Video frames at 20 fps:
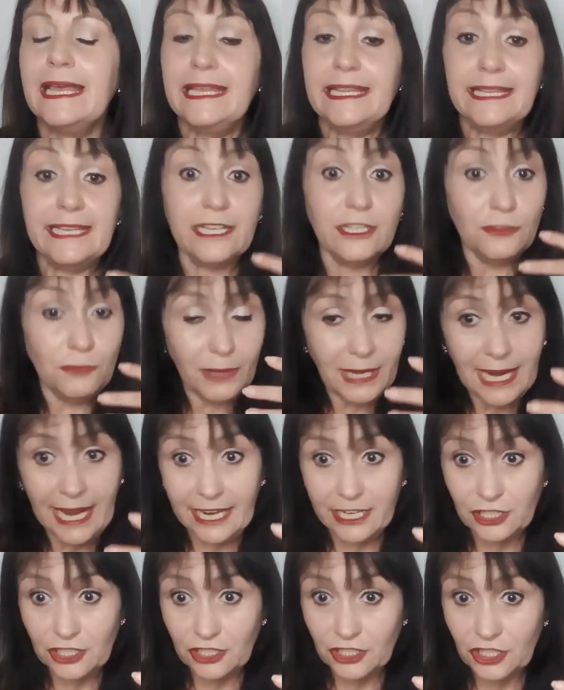These
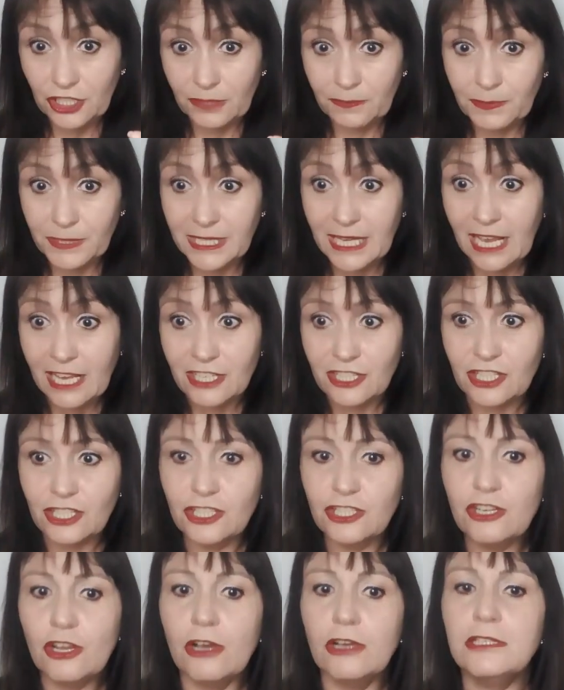relationships
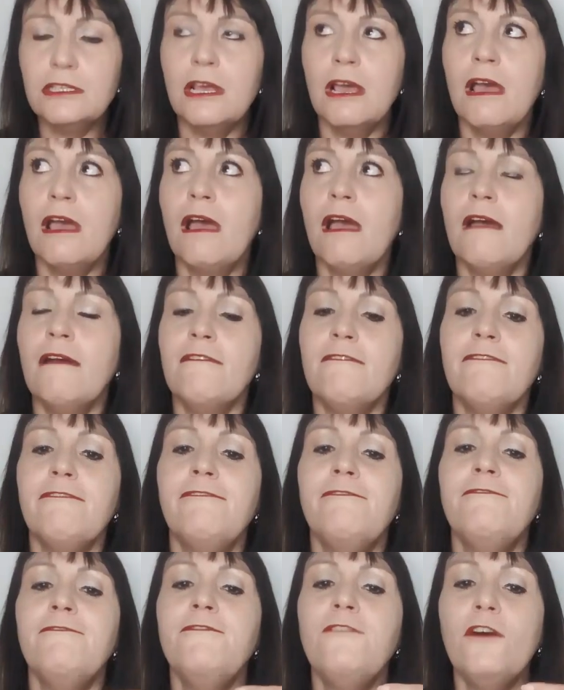start
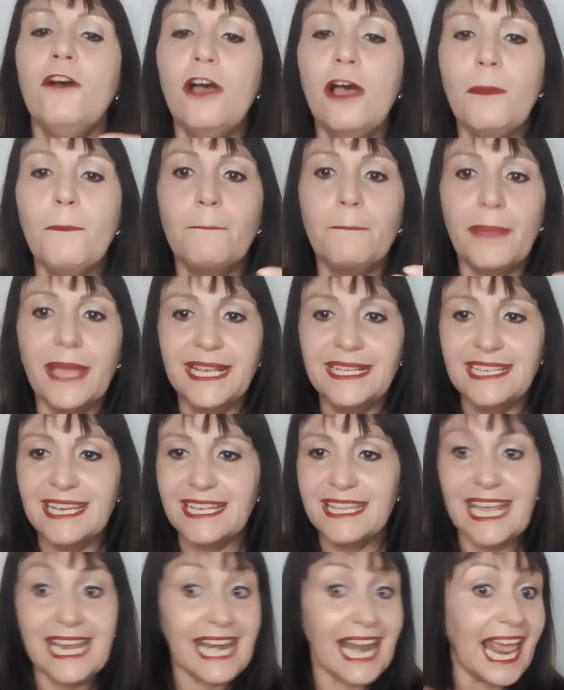far
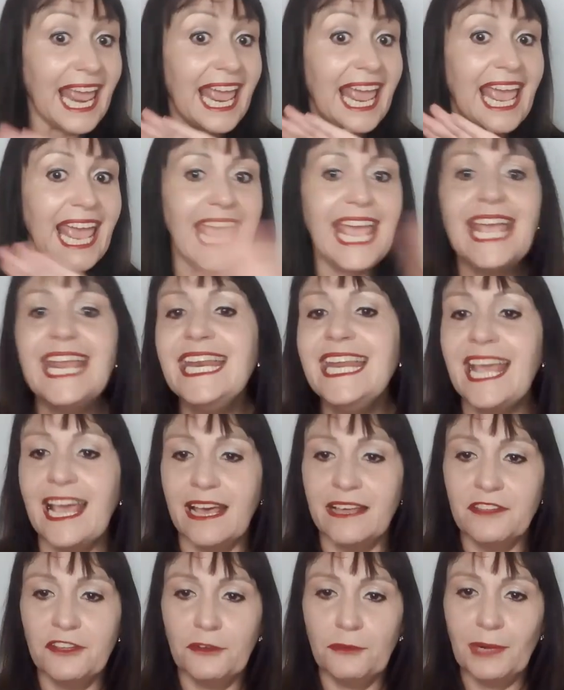better than any
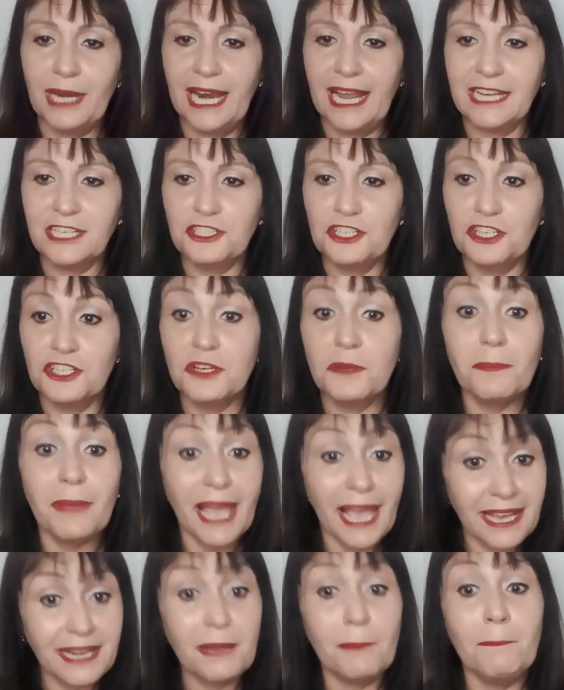other
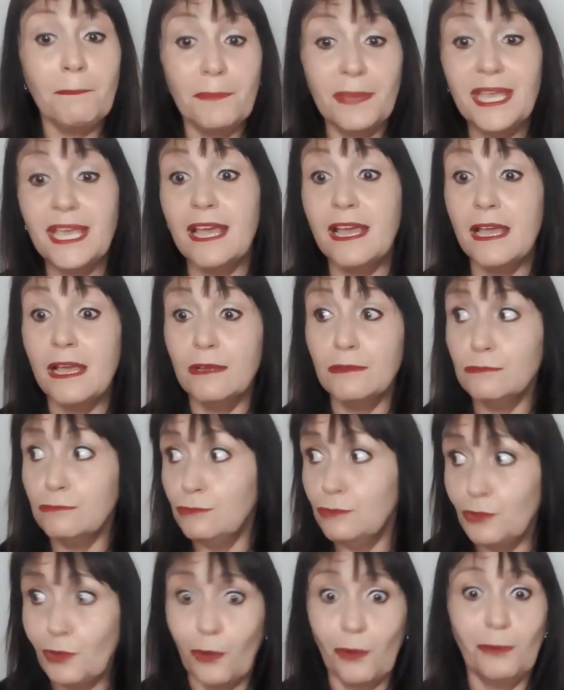relationship and appear
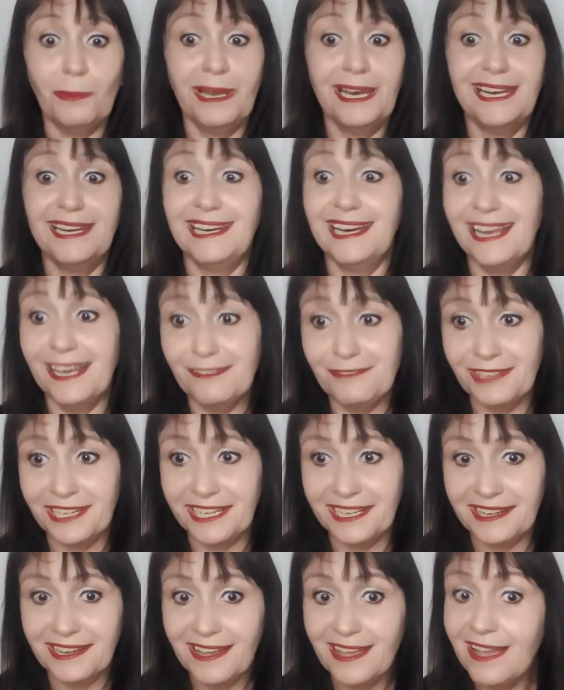normal and
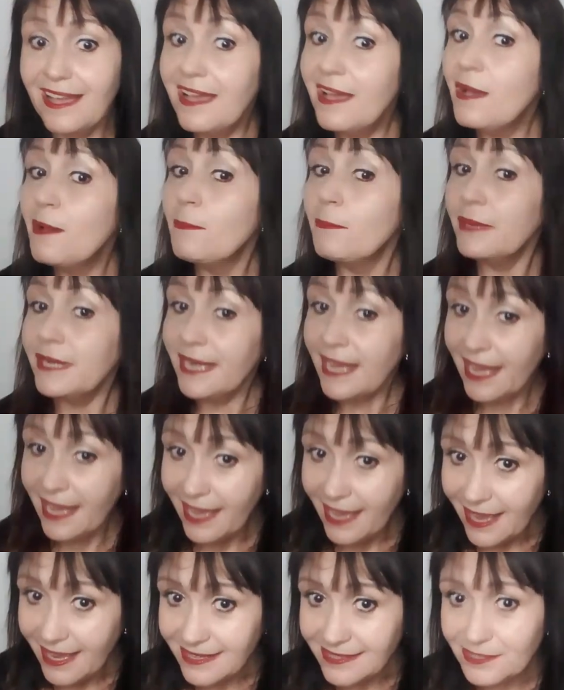loving. But
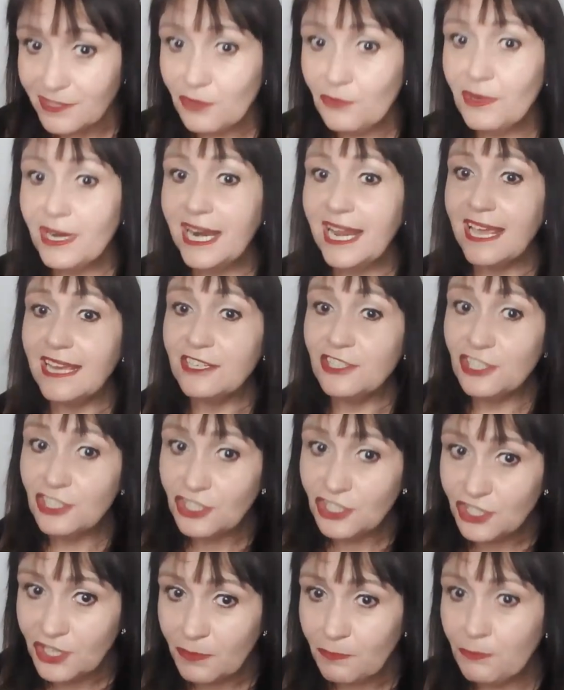as the
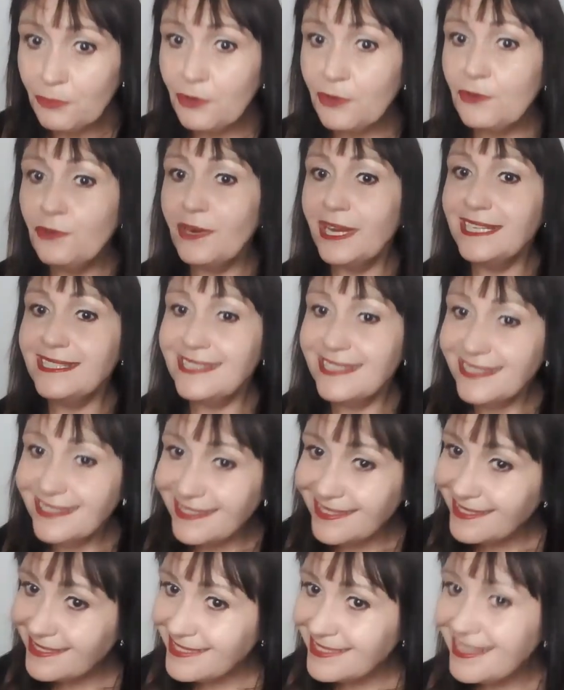relationship
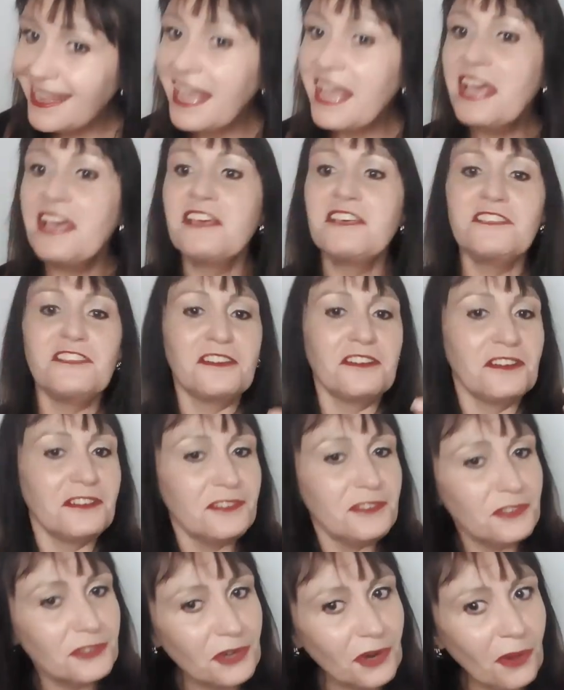progresses, the
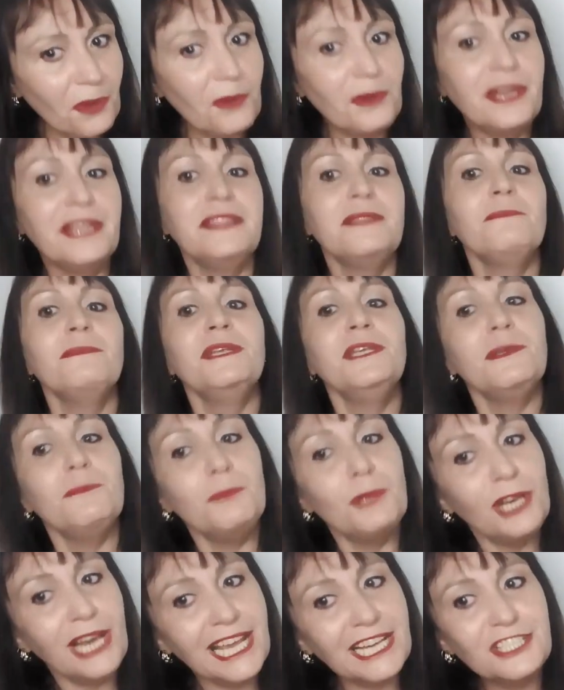control and the
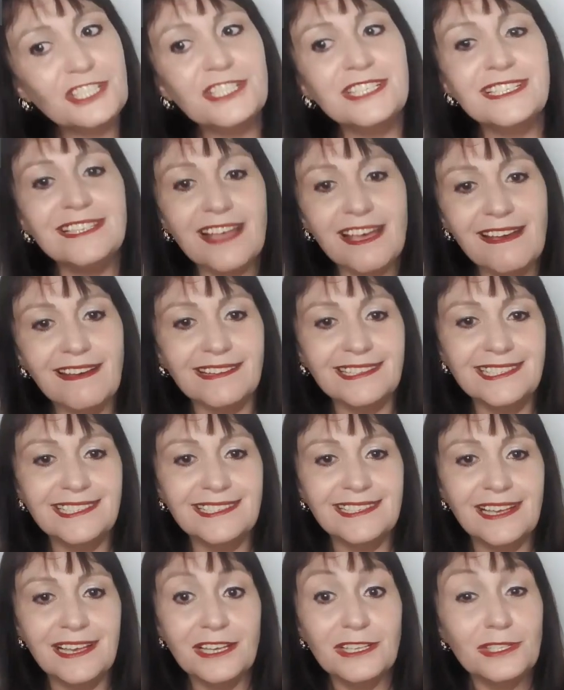manipulation
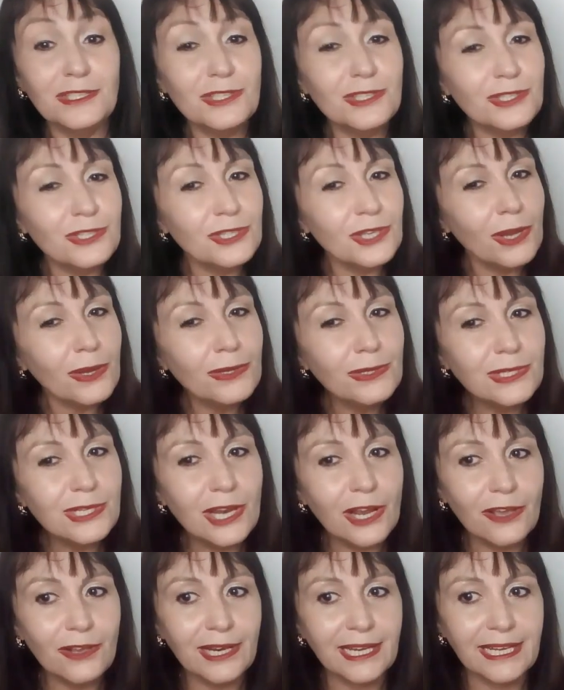starts so
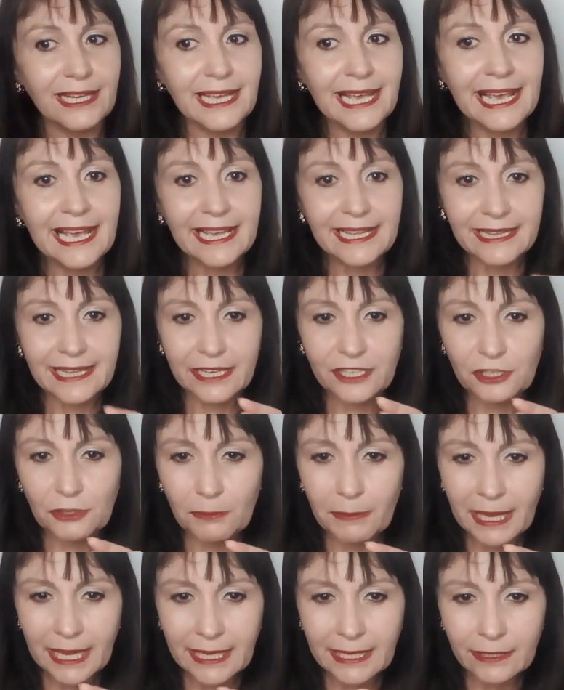slowly that
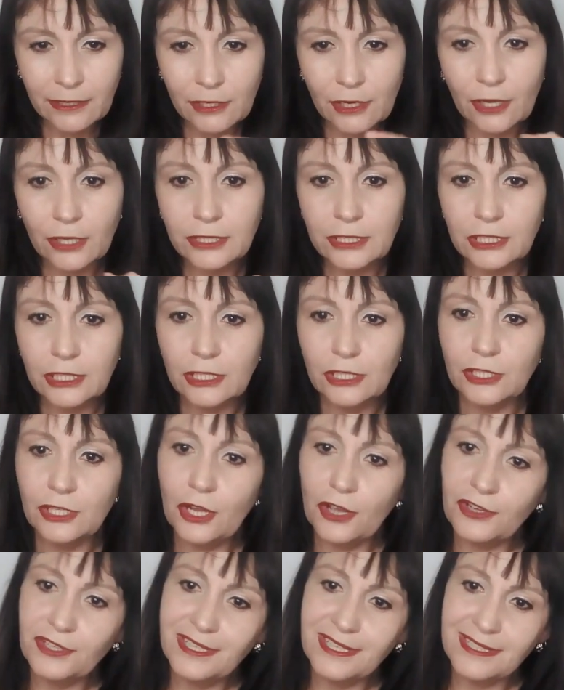you may not
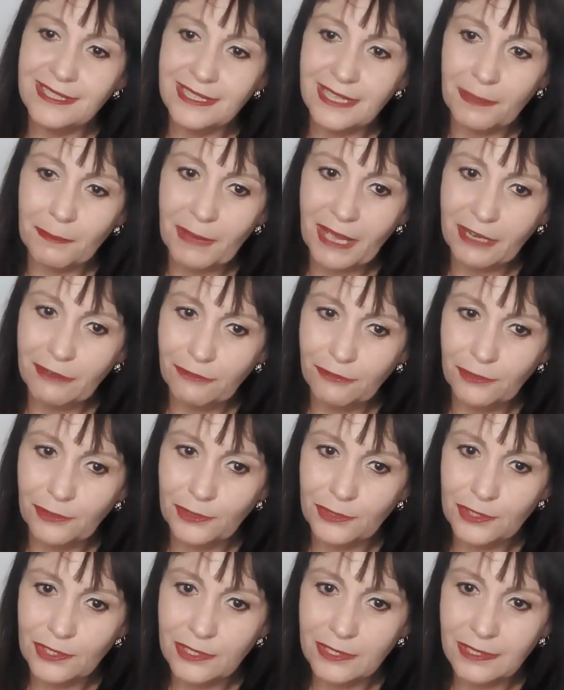notice them at
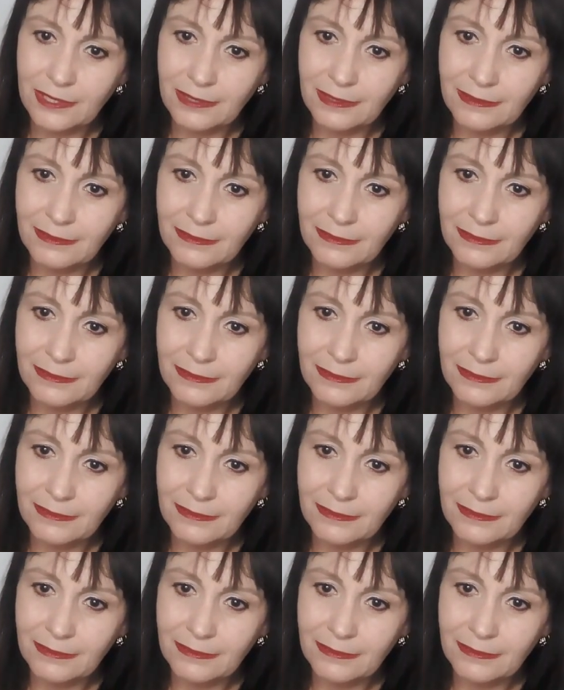first.